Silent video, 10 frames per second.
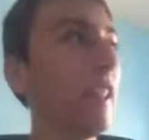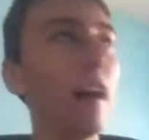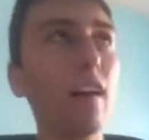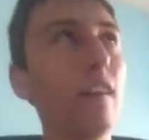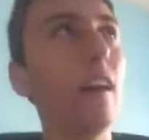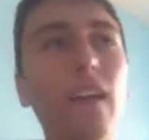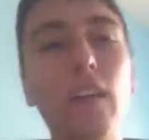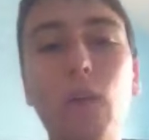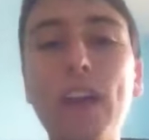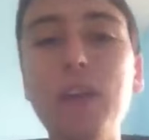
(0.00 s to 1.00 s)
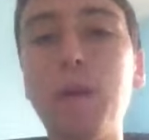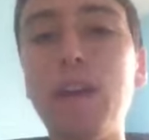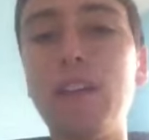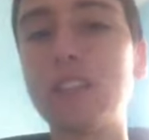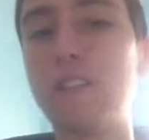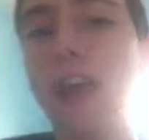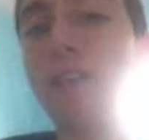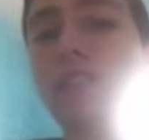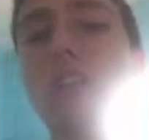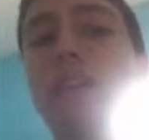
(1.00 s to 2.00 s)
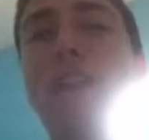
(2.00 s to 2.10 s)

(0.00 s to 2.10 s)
Now, the way he played was absolutely